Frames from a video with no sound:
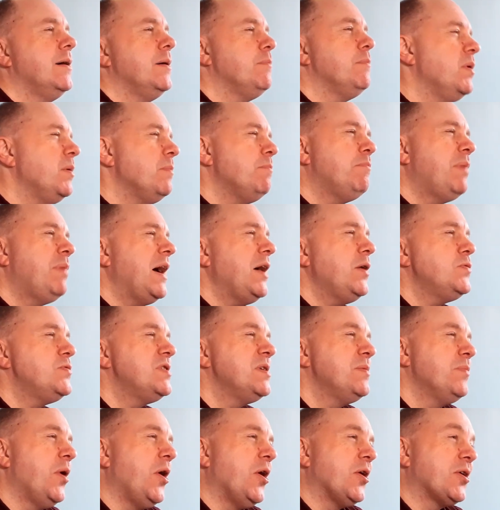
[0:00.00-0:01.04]
But
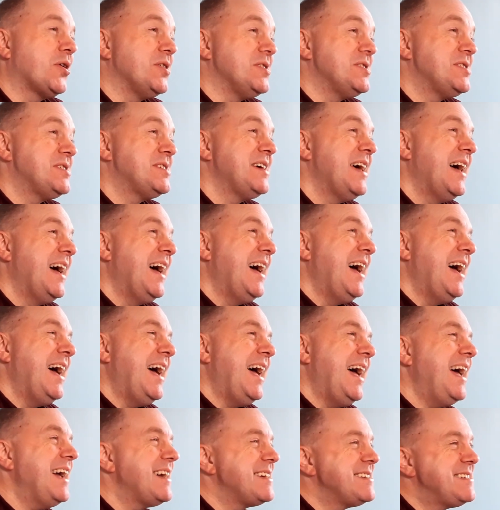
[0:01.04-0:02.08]
boundary markers
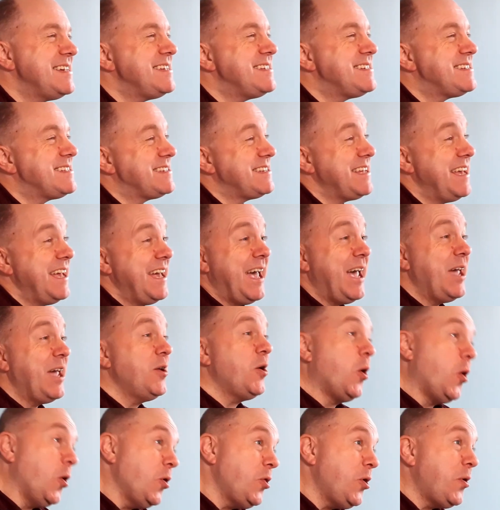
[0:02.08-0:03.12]
exist
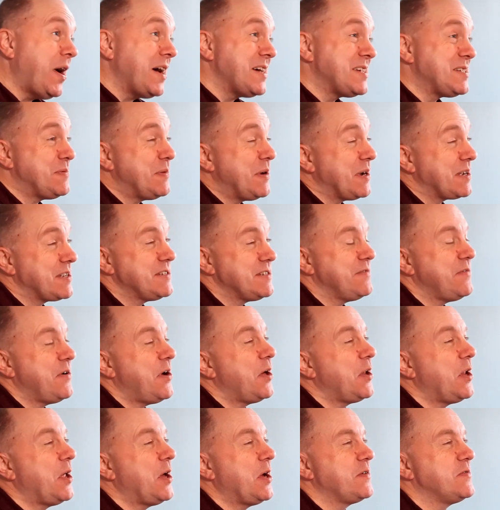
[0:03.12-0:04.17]
in other aspects of
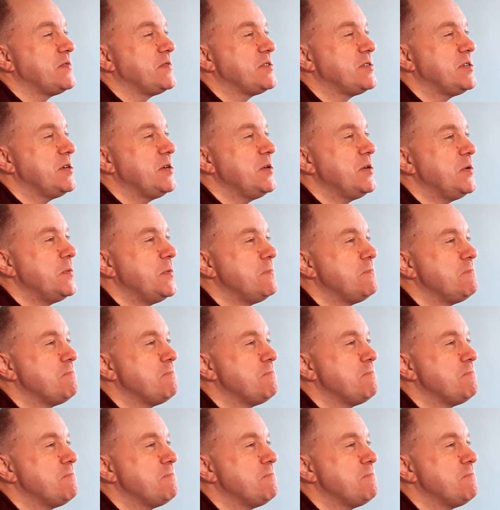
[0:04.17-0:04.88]
our lives too.